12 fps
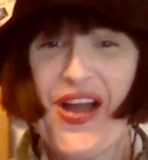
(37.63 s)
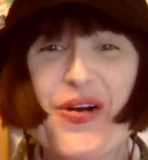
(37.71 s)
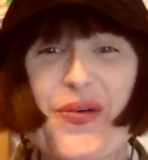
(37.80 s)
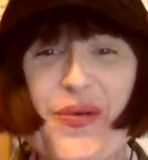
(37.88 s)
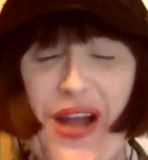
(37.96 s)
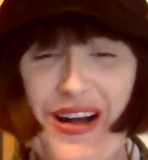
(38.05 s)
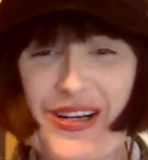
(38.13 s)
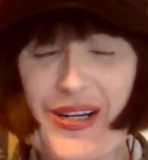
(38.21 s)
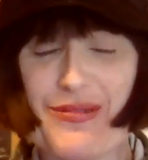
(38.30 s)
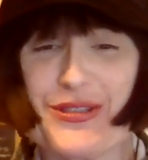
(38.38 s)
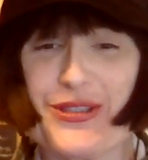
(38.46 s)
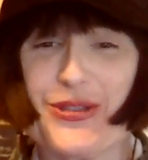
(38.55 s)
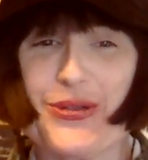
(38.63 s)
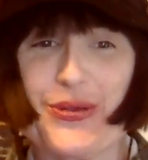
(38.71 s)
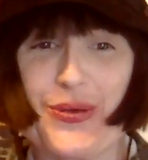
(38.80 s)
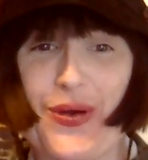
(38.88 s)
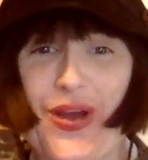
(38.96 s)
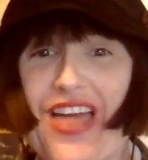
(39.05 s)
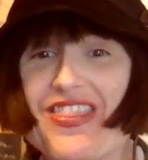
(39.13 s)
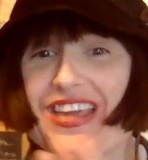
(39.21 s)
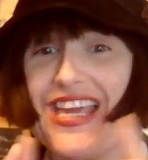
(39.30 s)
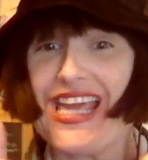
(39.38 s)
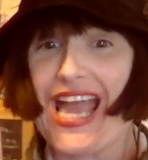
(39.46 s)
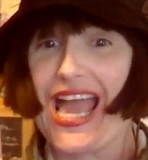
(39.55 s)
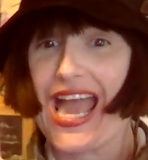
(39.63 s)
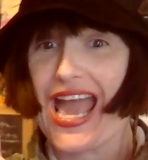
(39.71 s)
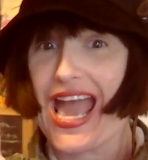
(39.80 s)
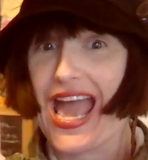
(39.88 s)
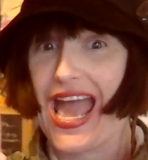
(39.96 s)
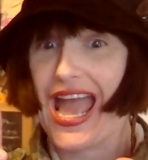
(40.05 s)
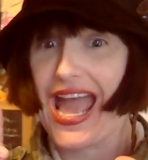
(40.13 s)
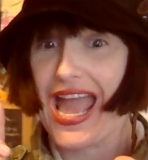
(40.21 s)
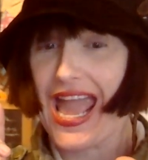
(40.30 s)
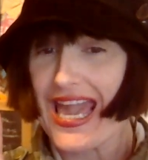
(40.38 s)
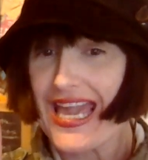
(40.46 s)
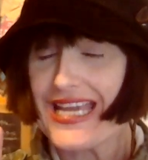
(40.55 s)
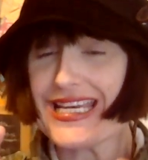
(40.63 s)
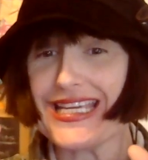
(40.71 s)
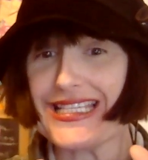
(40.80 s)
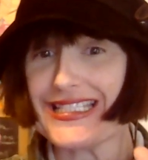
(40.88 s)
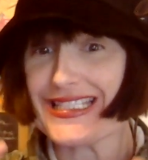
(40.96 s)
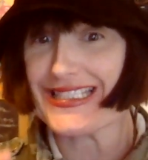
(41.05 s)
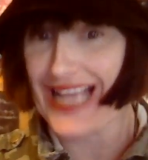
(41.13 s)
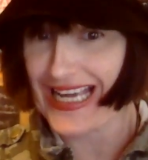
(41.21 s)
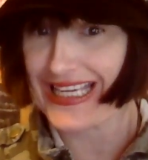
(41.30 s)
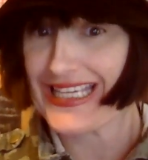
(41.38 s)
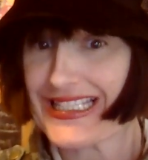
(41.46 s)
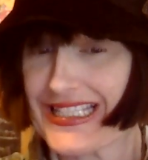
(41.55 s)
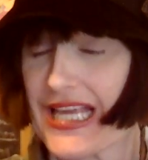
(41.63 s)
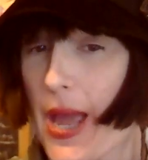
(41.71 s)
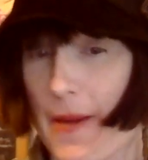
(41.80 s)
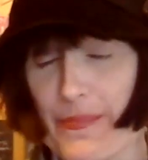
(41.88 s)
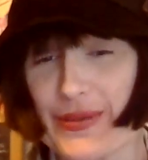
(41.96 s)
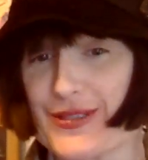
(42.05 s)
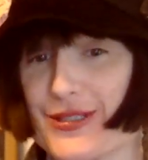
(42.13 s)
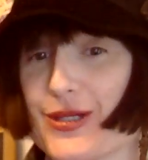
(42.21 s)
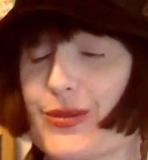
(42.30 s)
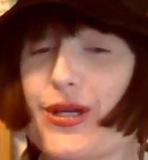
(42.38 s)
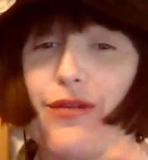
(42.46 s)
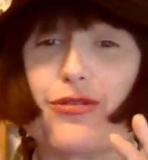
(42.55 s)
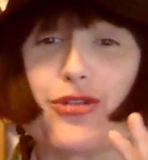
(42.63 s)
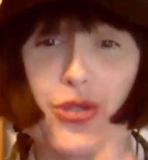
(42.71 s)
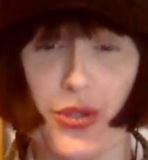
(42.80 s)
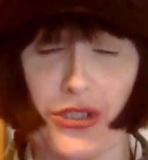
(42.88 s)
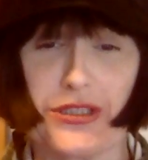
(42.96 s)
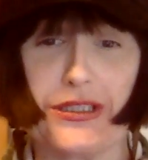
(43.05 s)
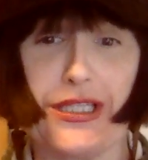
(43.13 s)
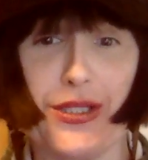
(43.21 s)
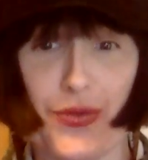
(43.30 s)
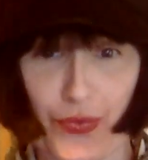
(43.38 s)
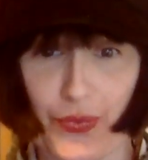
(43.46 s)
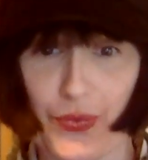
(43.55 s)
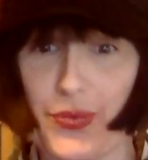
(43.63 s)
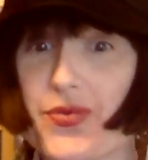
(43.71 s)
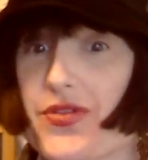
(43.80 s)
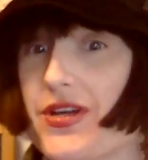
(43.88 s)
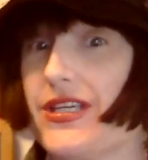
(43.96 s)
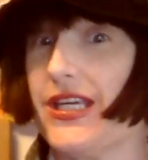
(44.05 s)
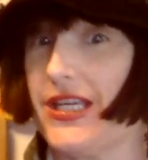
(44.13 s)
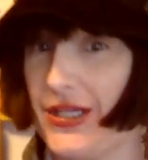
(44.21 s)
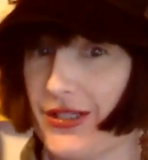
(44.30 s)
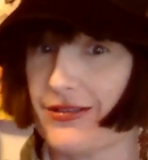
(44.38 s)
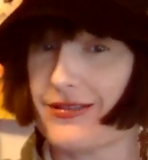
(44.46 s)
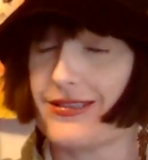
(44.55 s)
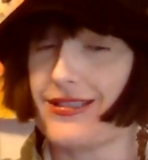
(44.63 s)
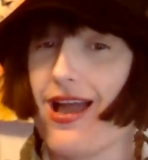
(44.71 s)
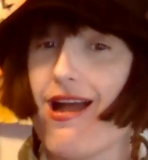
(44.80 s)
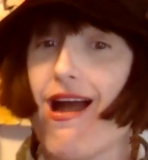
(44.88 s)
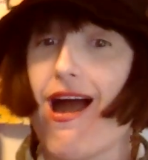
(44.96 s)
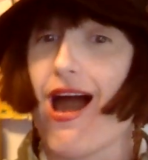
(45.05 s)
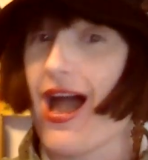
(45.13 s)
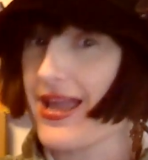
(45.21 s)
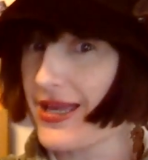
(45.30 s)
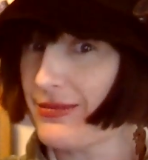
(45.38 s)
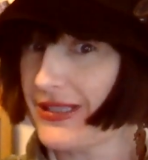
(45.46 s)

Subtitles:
welcome to the 82nd episode of Journaling Through the Years. I am